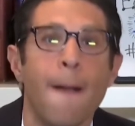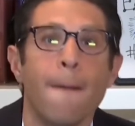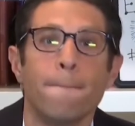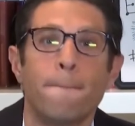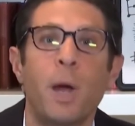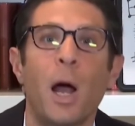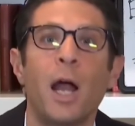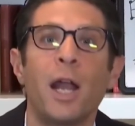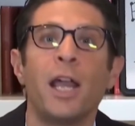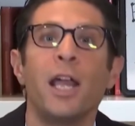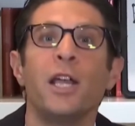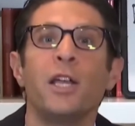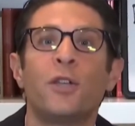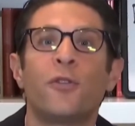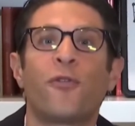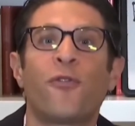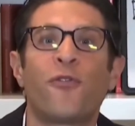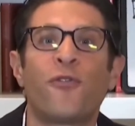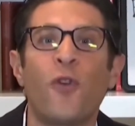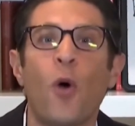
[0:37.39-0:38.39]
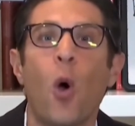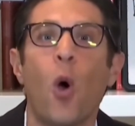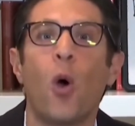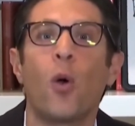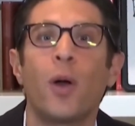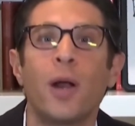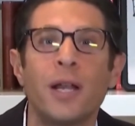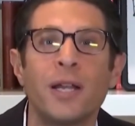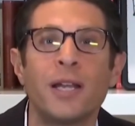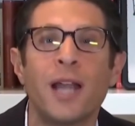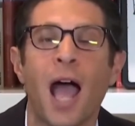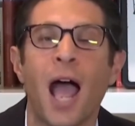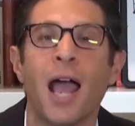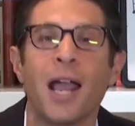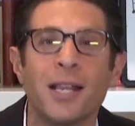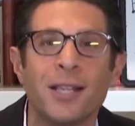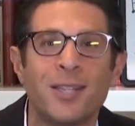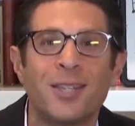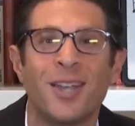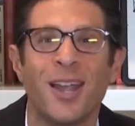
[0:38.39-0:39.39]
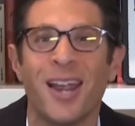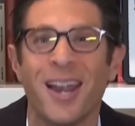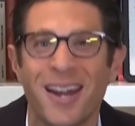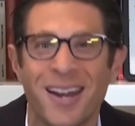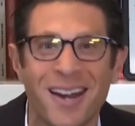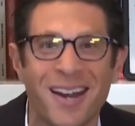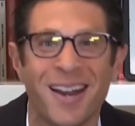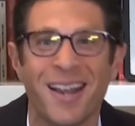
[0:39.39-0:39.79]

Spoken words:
but he's 4-19